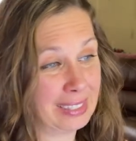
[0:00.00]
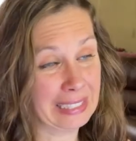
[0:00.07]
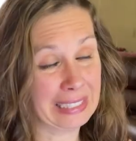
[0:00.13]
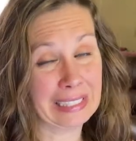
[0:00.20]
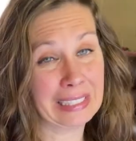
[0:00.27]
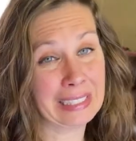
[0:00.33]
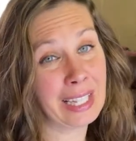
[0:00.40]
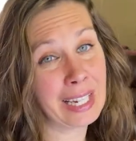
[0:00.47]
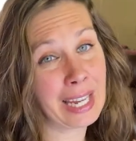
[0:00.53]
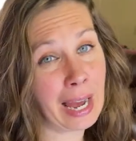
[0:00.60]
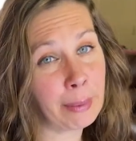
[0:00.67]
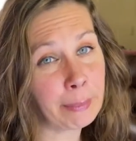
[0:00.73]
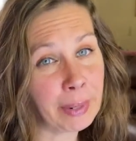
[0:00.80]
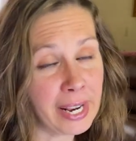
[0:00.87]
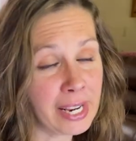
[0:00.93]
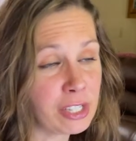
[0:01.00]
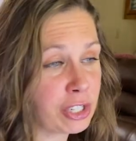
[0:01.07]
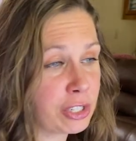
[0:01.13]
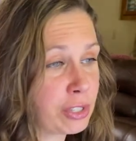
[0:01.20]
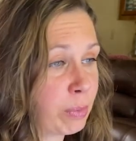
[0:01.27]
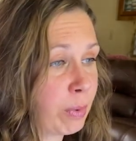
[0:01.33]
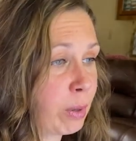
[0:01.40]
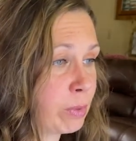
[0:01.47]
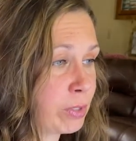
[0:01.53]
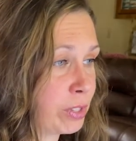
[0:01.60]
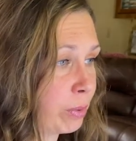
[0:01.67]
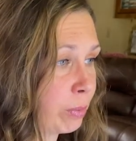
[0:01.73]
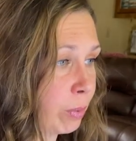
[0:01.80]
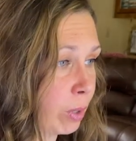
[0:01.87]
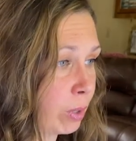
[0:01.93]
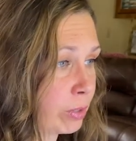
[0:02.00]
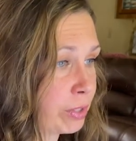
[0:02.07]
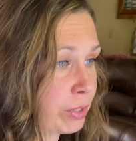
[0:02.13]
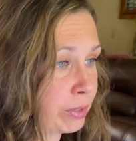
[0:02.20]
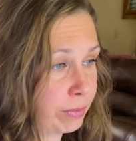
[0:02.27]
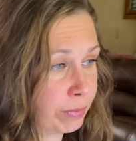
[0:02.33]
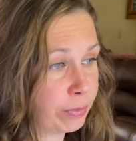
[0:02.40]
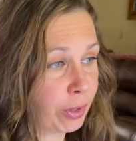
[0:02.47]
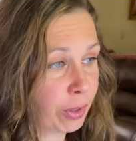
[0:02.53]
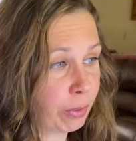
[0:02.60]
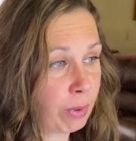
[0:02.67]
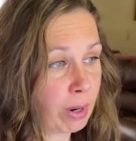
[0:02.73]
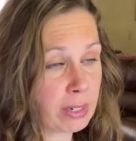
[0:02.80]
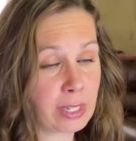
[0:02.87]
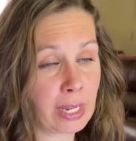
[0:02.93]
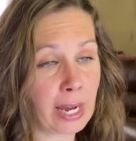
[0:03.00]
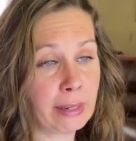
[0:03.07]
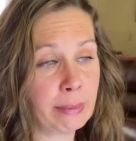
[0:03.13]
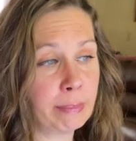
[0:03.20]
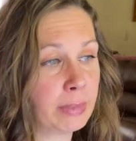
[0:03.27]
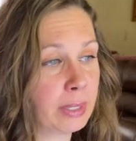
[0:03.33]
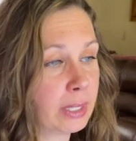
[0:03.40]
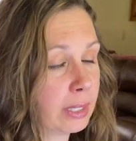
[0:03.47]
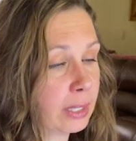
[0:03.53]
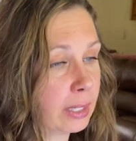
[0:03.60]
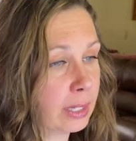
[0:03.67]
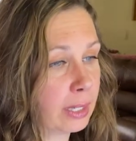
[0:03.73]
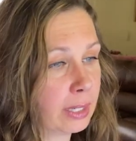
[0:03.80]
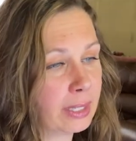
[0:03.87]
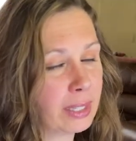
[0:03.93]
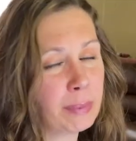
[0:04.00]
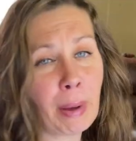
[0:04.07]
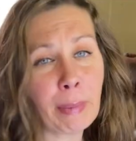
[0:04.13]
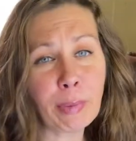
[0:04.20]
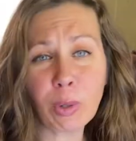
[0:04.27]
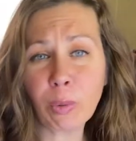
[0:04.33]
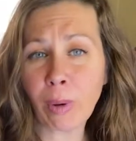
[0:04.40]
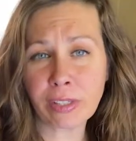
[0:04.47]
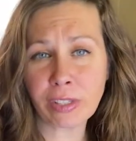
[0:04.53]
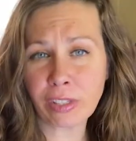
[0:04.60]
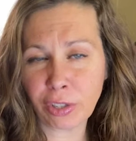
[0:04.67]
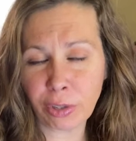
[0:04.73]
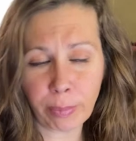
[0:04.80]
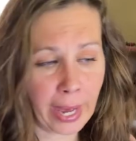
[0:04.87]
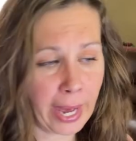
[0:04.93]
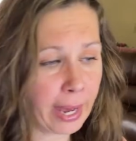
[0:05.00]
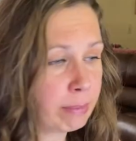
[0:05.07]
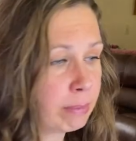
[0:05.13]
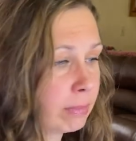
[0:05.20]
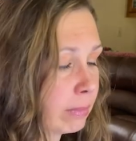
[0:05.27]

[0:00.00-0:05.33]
The combinations one was the worst for the runtime. The memory wasn't too bad,